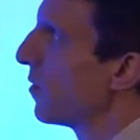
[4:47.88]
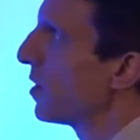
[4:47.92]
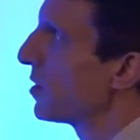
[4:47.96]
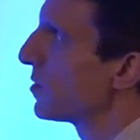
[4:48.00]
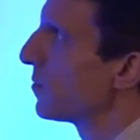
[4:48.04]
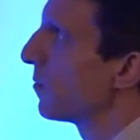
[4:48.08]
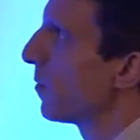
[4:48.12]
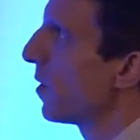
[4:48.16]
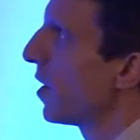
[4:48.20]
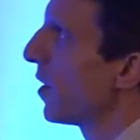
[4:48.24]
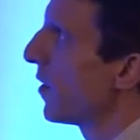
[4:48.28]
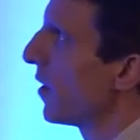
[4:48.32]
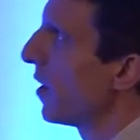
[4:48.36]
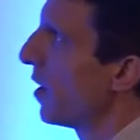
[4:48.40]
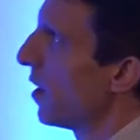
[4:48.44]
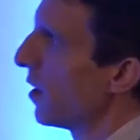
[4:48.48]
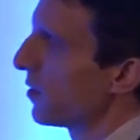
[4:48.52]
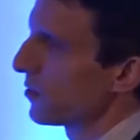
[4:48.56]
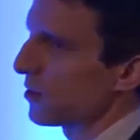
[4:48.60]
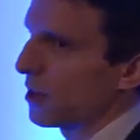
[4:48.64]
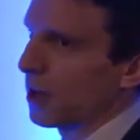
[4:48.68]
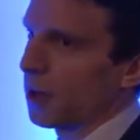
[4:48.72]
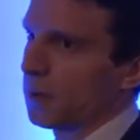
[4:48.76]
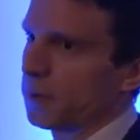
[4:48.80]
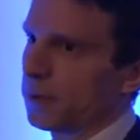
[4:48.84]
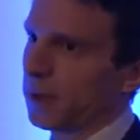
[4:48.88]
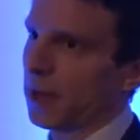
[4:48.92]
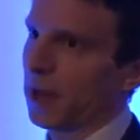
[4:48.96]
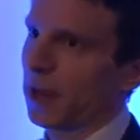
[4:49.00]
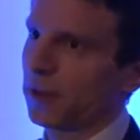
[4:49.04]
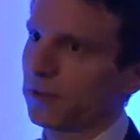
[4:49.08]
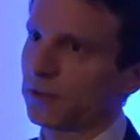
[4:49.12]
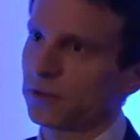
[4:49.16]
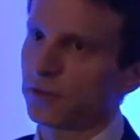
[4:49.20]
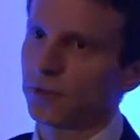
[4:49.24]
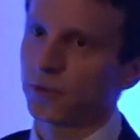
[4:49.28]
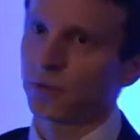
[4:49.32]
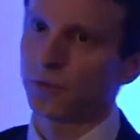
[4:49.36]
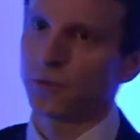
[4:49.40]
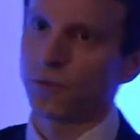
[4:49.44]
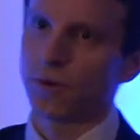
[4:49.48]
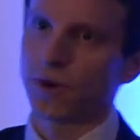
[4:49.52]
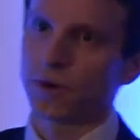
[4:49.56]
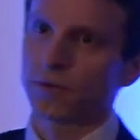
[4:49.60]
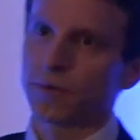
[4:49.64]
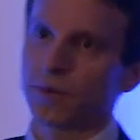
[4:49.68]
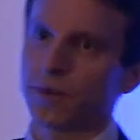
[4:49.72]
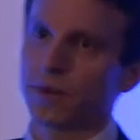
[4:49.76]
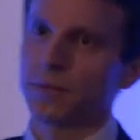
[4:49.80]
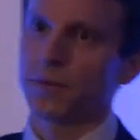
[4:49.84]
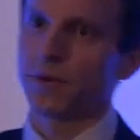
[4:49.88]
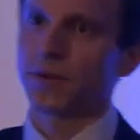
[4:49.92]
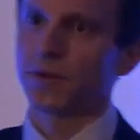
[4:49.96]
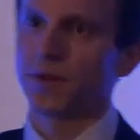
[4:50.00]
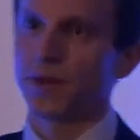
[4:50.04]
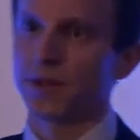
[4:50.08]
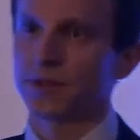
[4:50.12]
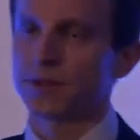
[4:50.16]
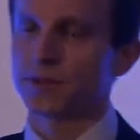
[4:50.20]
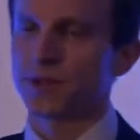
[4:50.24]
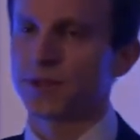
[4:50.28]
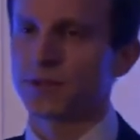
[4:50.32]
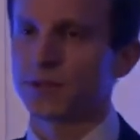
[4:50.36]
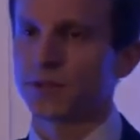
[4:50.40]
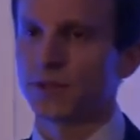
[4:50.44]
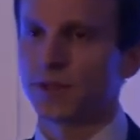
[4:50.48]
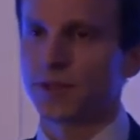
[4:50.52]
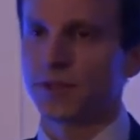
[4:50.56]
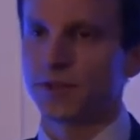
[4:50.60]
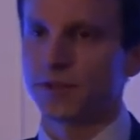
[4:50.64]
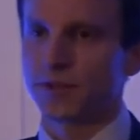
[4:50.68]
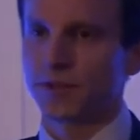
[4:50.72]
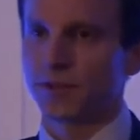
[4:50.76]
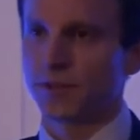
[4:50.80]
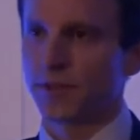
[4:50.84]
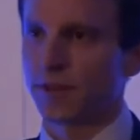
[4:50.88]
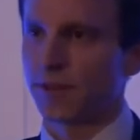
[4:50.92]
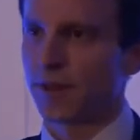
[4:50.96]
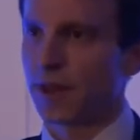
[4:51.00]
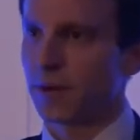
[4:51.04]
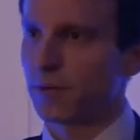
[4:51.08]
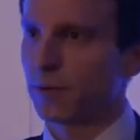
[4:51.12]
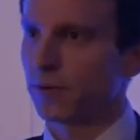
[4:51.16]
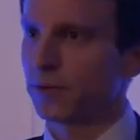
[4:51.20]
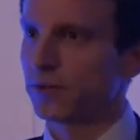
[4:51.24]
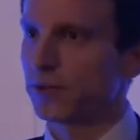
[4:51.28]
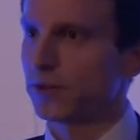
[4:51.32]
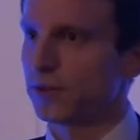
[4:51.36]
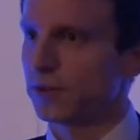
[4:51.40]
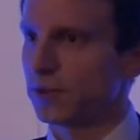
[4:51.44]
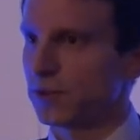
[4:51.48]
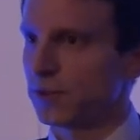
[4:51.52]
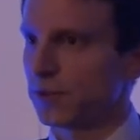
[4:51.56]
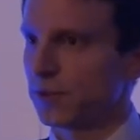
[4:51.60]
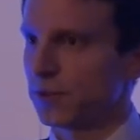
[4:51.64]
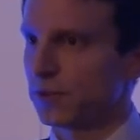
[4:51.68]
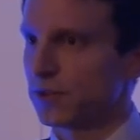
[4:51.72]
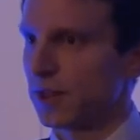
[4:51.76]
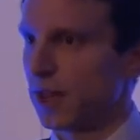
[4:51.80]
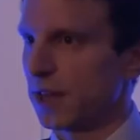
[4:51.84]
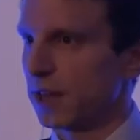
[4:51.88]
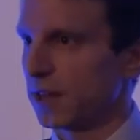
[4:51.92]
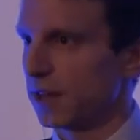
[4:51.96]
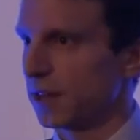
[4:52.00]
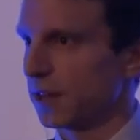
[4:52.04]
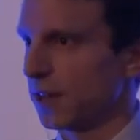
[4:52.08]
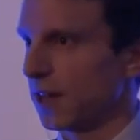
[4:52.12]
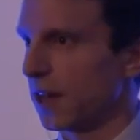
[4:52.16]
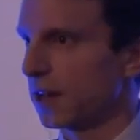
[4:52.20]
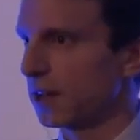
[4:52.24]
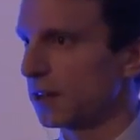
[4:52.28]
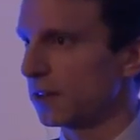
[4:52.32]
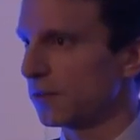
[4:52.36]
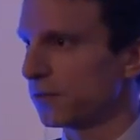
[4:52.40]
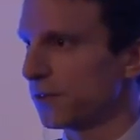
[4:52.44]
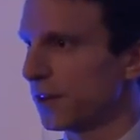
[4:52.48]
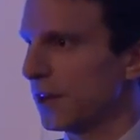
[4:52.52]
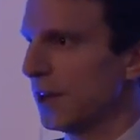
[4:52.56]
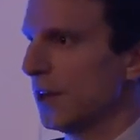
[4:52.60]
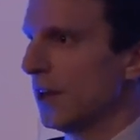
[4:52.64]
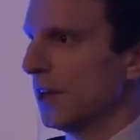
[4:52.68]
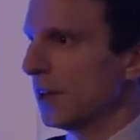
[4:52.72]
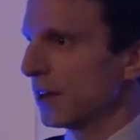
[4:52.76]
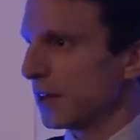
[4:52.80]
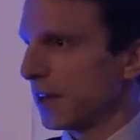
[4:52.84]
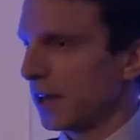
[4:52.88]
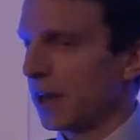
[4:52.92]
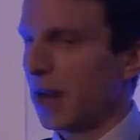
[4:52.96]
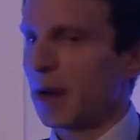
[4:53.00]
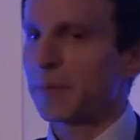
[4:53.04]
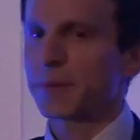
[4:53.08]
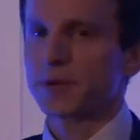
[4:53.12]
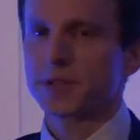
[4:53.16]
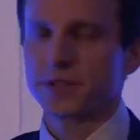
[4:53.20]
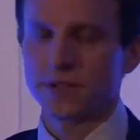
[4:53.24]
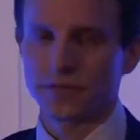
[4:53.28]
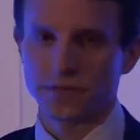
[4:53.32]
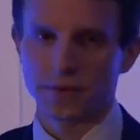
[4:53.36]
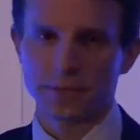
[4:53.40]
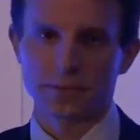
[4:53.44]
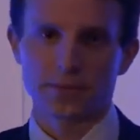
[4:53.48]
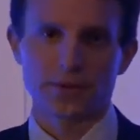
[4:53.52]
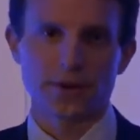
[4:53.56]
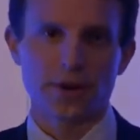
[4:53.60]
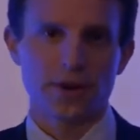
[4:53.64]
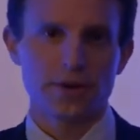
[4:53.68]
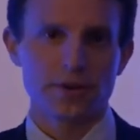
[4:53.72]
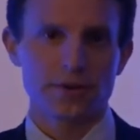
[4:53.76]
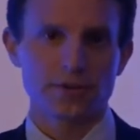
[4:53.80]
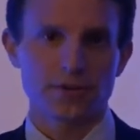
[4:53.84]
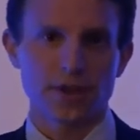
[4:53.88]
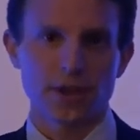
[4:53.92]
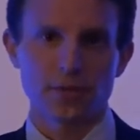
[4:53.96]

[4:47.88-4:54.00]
reason why they asked HyperCat to work with them on this is that they wanted to take a kind of collaborative approach.